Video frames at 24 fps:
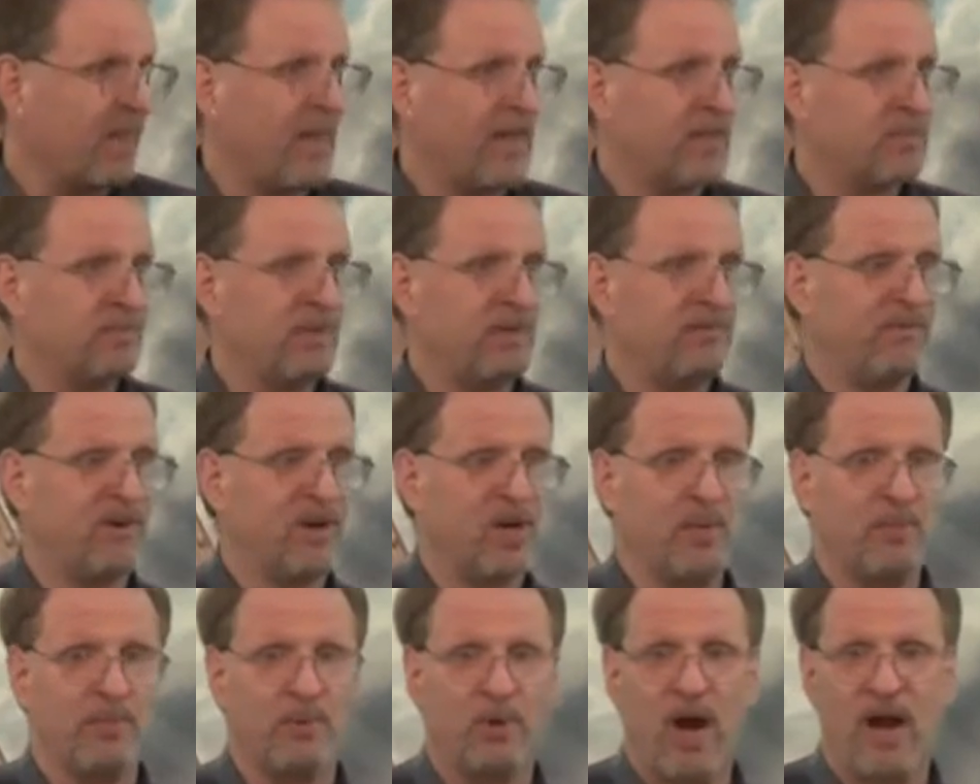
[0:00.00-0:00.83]
and that's been
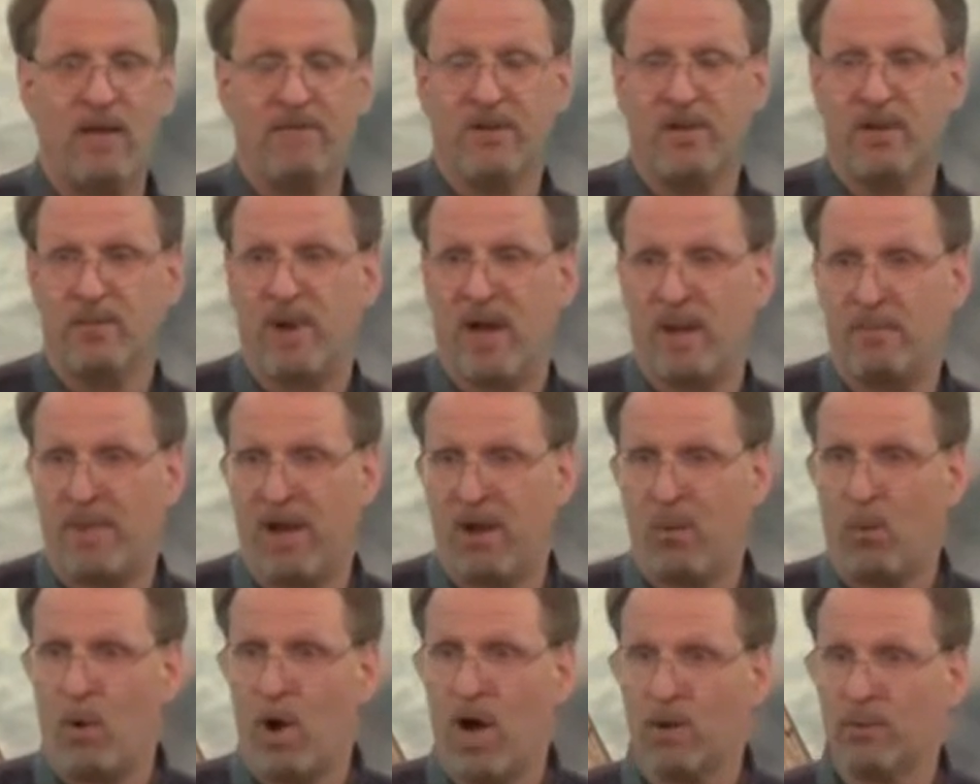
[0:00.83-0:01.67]
very private about
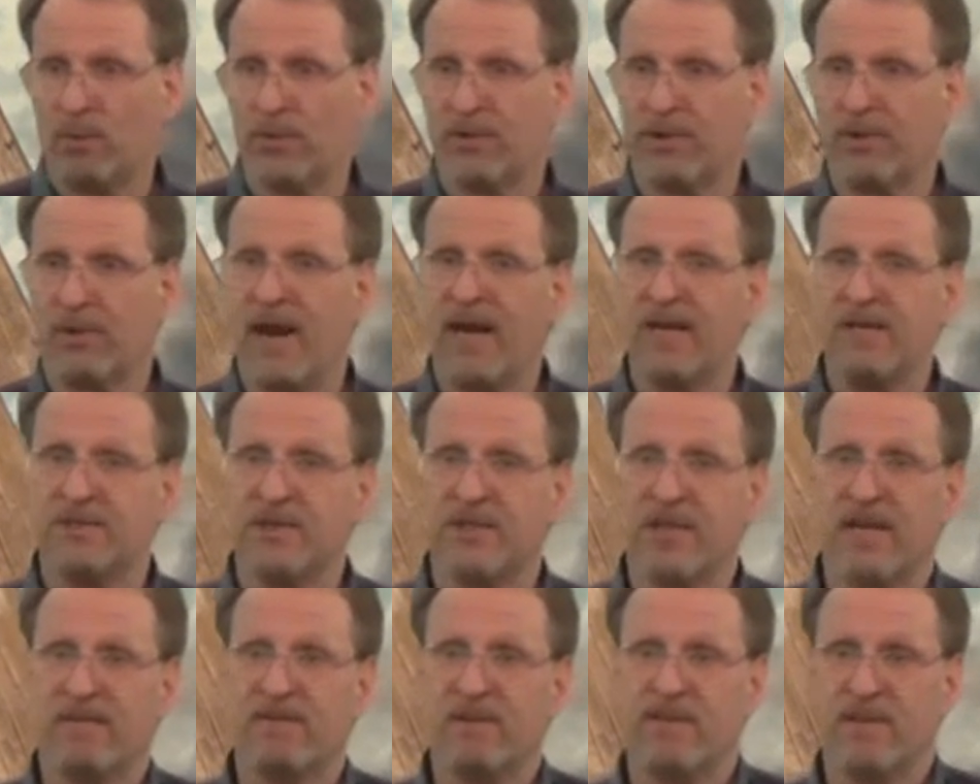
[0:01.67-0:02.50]
my walk with
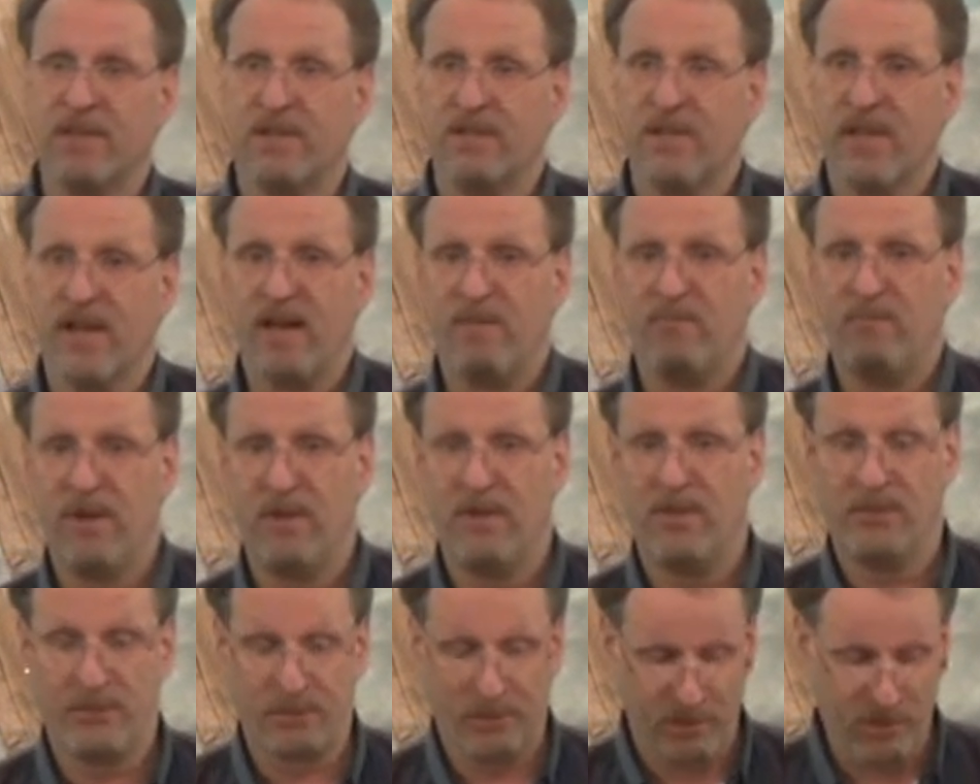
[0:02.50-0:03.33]
Christ and everything that I've
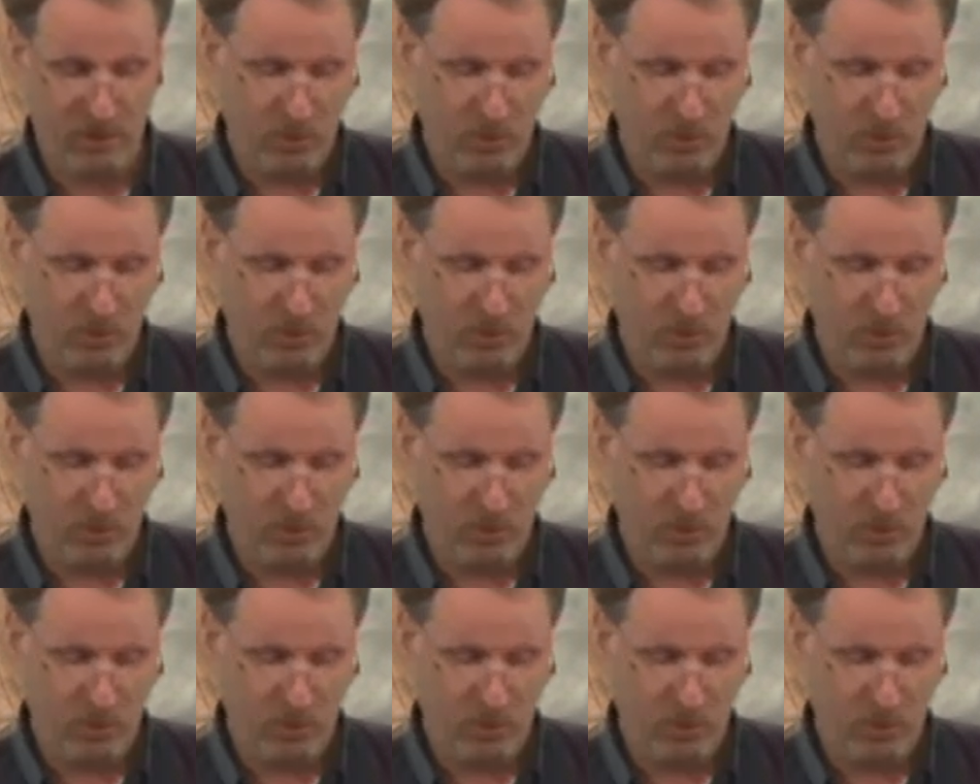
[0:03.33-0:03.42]
been through.